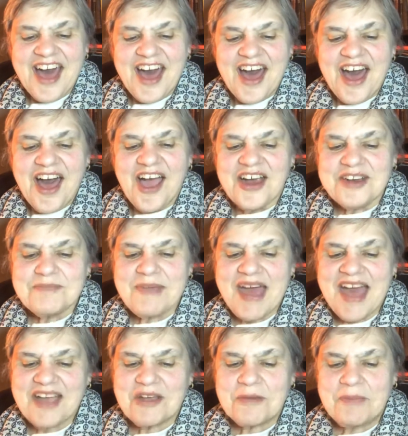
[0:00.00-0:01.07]

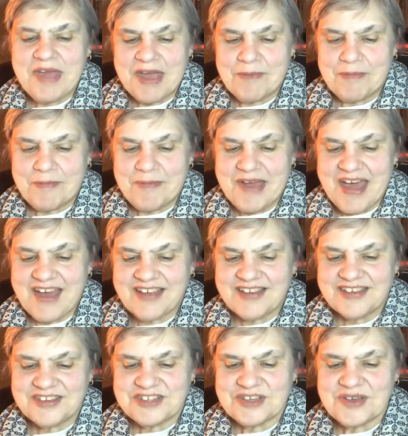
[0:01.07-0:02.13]
Hardback or paperback?
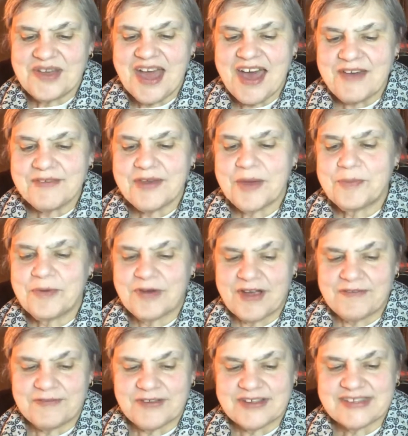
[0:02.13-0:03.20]
Do you have a
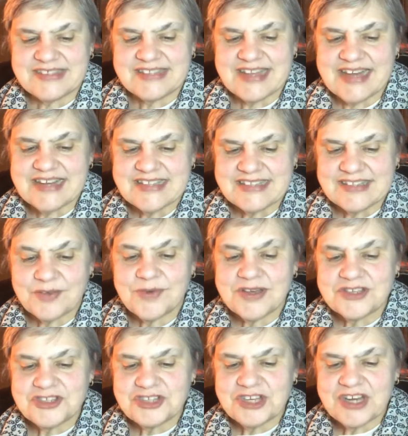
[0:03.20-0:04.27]
preference? That is
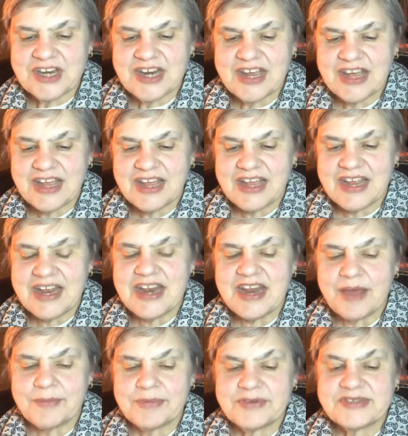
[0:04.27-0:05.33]
question
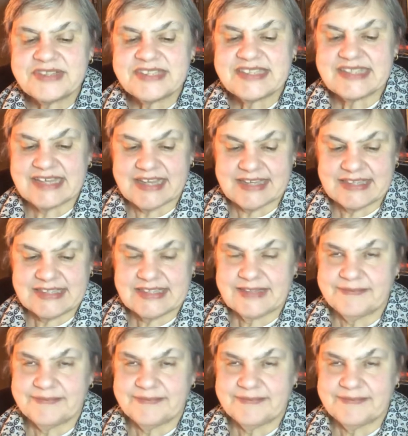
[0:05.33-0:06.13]
number 6.